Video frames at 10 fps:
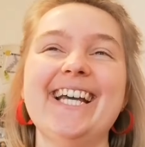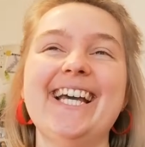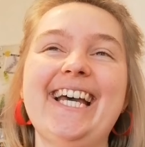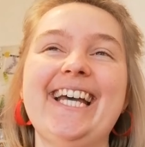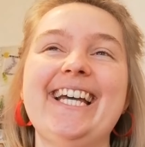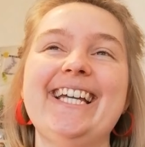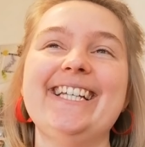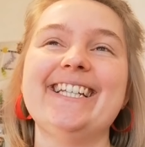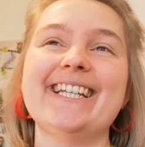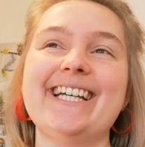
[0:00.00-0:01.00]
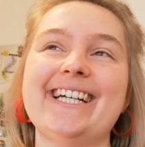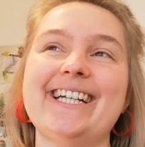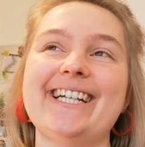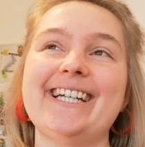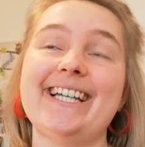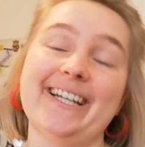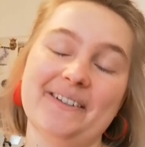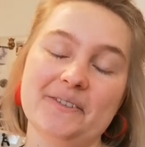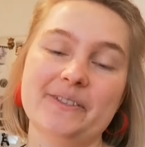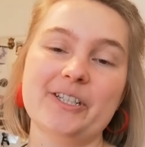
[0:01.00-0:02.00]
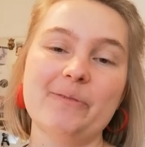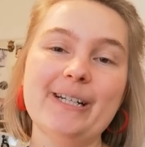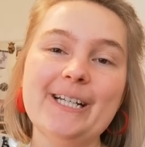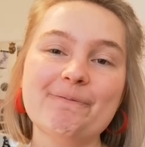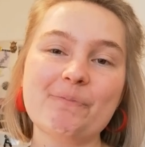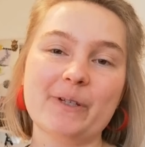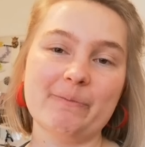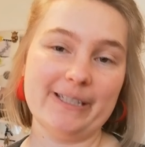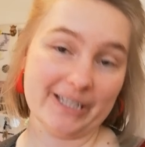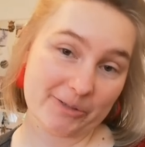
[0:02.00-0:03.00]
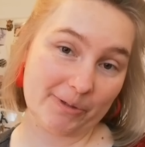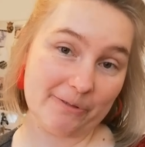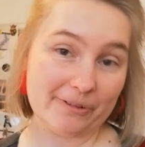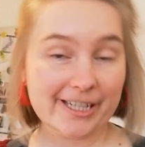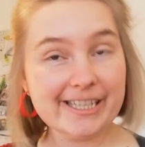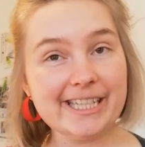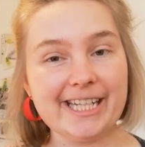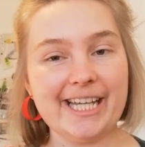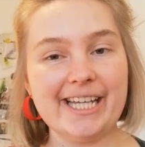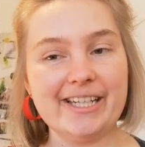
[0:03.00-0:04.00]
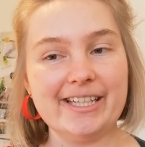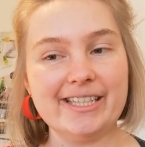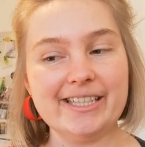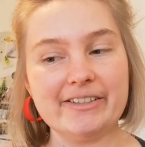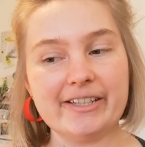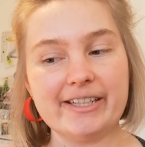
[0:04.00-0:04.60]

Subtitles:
And I now live in Germany with my Dutch boyfriend, and